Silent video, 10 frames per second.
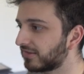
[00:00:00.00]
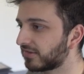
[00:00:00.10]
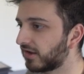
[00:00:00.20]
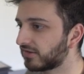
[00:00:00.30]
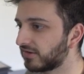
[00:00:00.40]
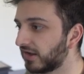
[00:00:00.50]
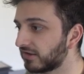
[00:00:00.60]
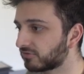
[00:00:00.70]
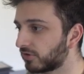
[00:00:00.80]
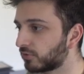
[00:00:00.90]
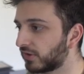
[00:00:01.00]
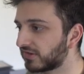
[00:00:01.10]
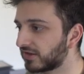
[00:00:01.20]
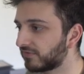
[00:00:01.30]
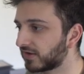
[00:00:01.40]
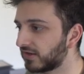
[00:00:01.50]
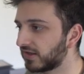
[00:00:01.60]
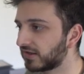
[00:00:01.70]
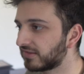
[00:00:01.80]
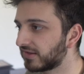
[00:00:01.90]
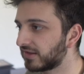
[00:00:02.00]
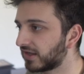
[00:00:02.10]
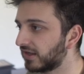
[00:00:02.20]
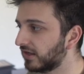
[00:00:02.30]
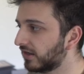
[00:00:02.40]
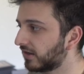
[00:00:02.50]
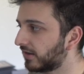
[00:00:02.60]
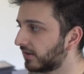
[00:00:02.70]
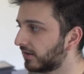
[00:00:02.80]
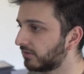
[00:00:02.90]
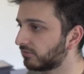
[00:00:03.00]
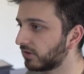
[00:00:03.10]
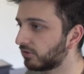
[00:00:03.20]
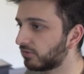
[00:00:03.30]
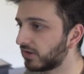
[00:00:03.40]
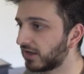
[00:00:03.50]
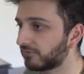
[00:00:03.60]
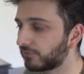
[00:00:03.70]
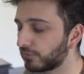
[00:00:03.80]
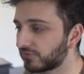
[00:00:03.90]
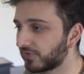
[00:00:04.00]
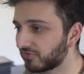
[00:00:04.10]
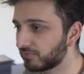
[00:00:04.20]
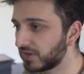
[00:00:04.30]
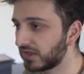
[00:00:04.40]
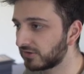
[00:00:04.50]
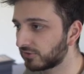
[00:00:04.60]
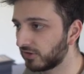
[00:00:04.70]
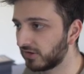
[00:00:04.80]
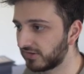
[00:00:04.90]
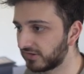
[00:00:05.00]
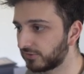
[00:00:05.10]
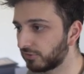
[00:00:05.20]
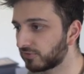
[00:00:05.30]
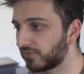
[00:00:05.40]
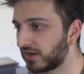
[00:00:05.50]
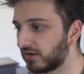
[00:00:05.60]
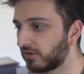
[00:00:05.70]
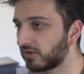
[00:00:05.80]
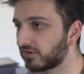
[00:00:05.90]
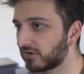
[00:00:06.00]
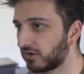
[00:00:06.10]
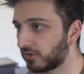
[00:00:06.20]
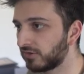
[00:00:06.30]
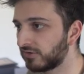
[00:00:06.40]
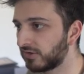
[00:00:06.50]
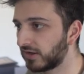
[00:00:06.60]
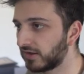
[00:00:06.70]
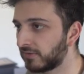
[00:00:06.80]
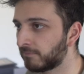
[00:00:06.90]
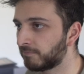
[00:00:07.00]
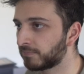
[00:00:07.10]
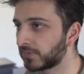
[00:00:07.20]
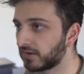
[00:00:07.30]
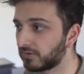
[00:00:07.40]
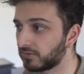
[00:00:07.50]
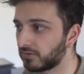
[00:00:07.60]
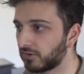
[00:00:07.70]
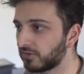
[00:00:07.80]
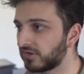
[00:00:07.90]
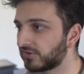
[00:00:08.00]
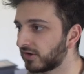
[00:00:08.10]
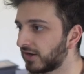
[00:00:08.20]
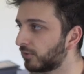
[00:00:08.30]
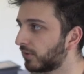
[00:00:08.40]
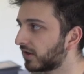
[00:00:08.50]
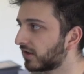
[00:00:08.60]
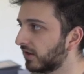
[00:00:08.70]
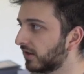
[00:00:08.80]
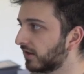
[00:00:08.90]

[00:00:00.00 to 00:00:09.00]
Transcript: it started, has grown quite significantly. You can see that we're already at $45 million in total value locked on the entire network.